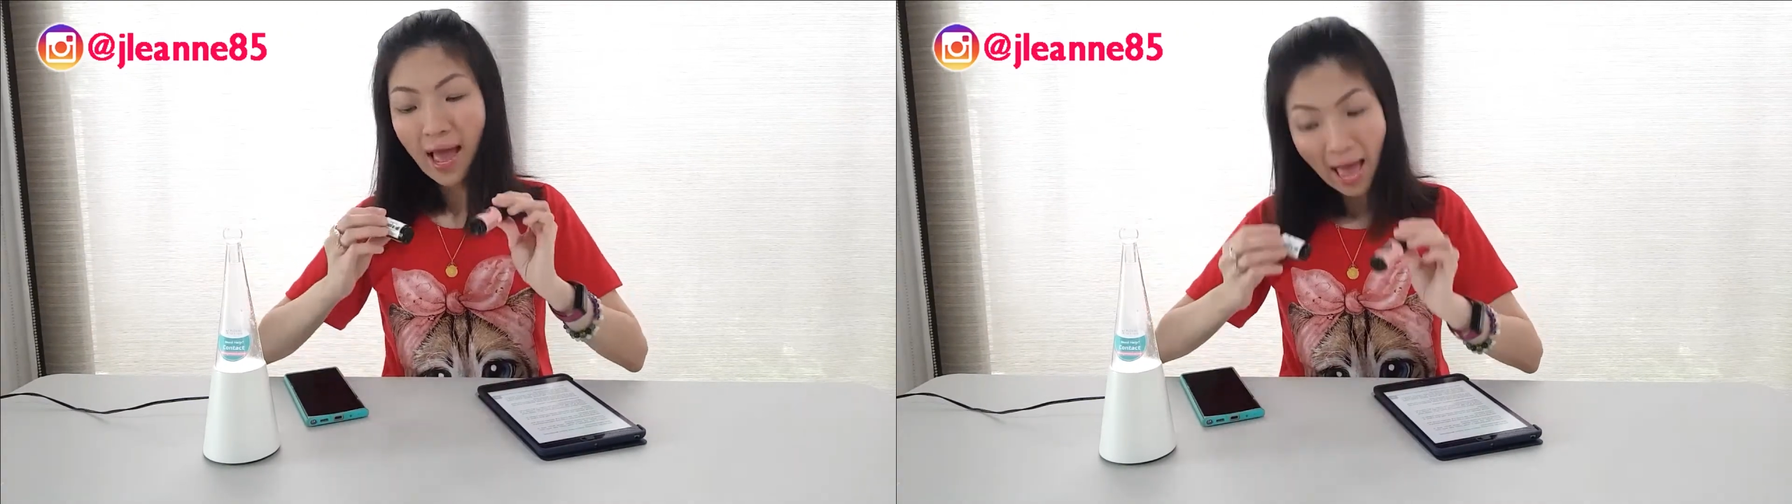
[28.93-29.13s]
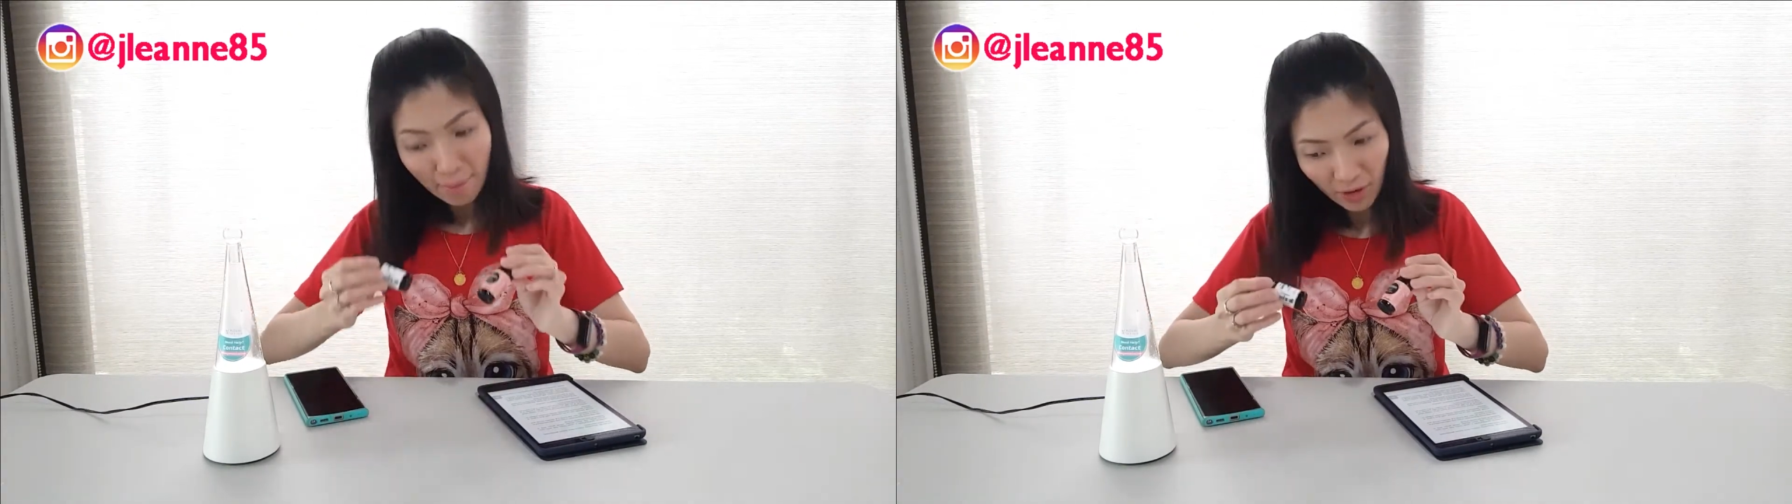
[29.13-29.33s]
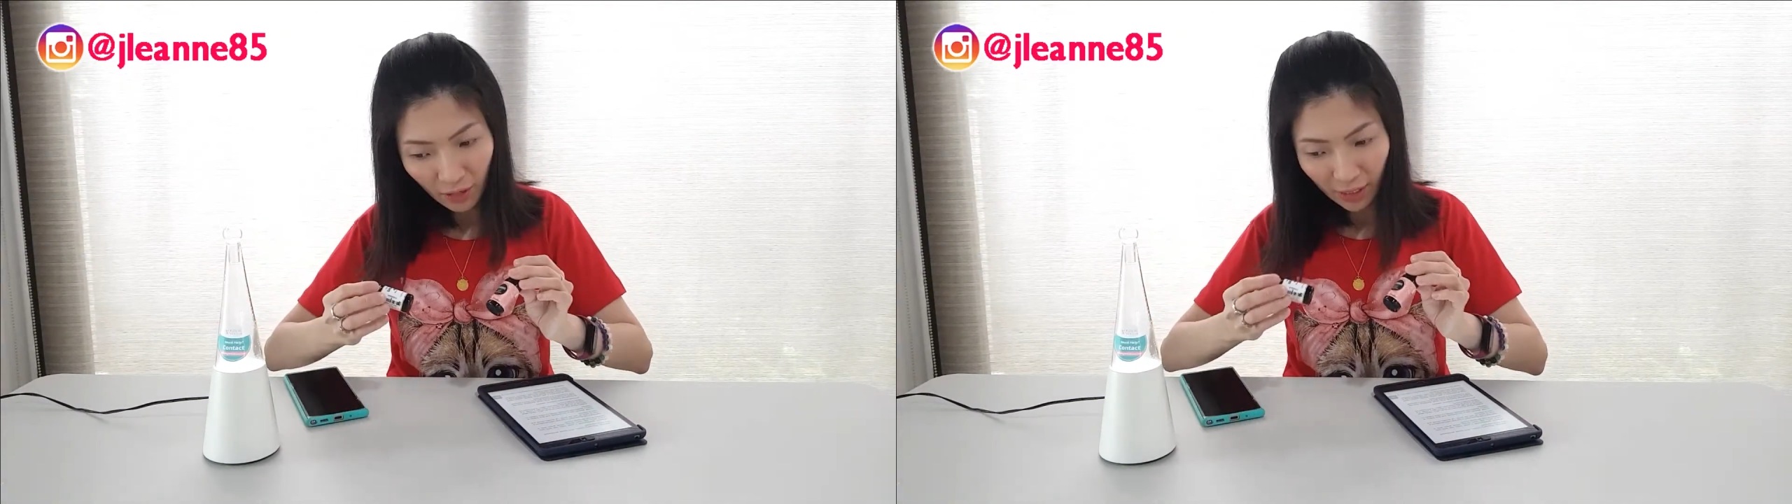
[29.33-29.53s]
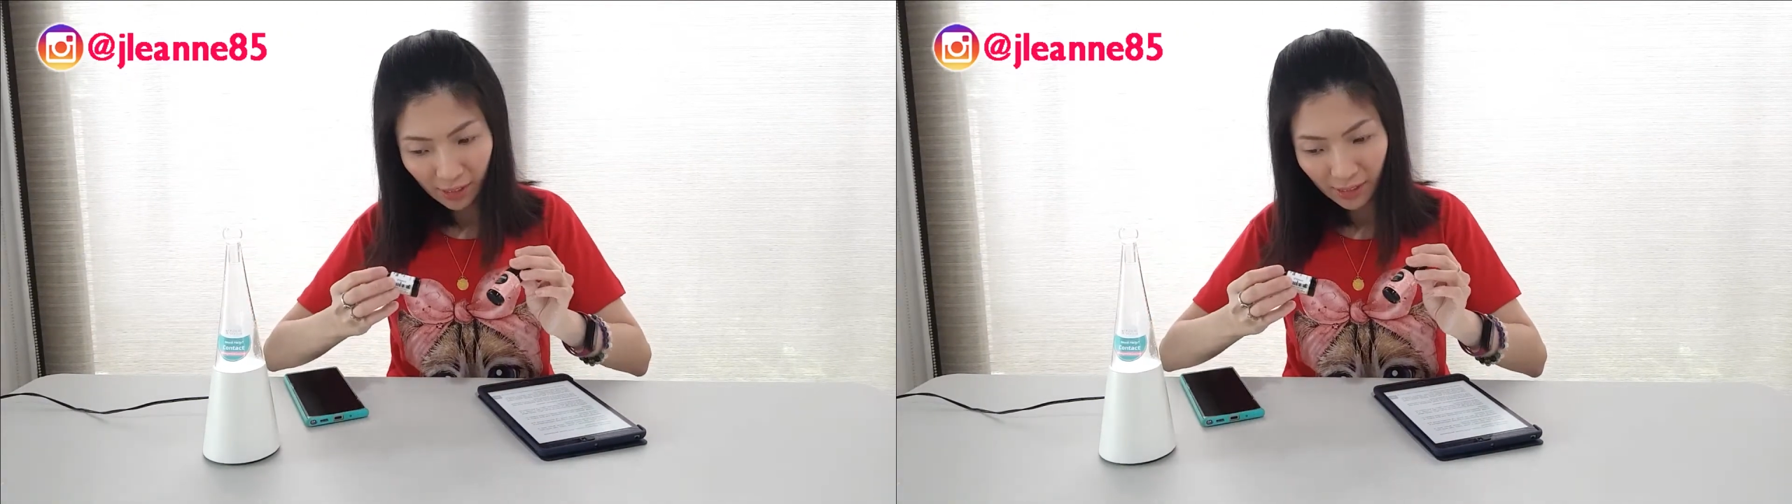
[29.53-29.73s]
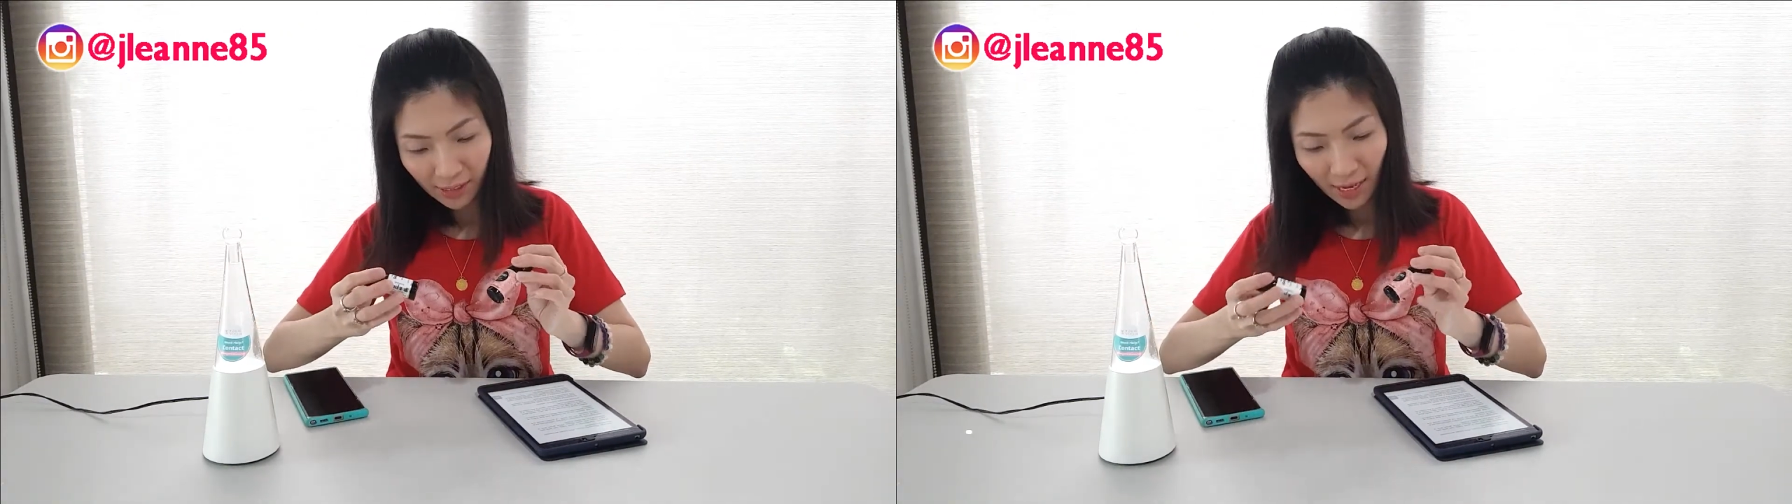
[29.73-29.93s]

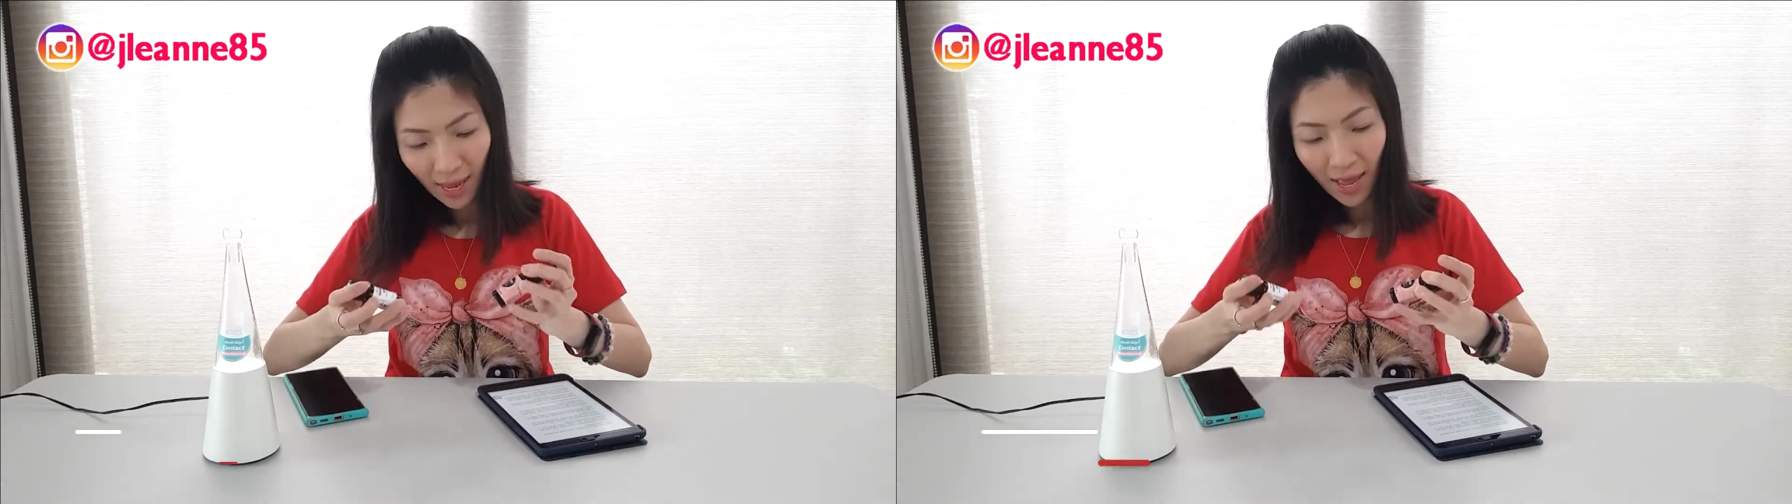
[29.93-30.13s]
Amyris.